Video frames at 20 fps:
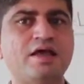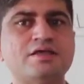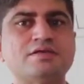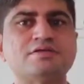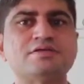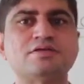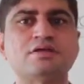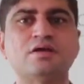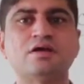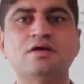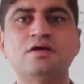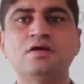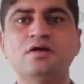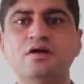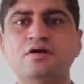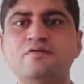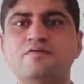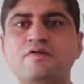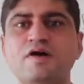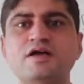has
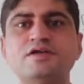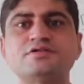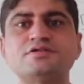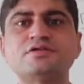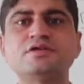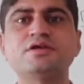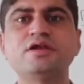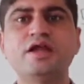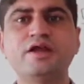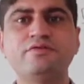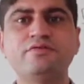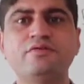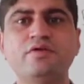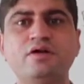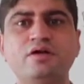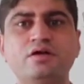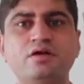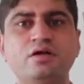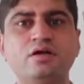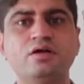a vast
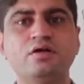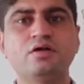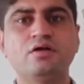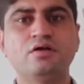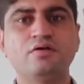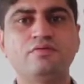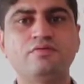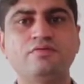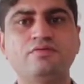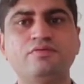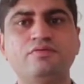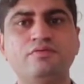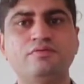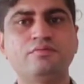network of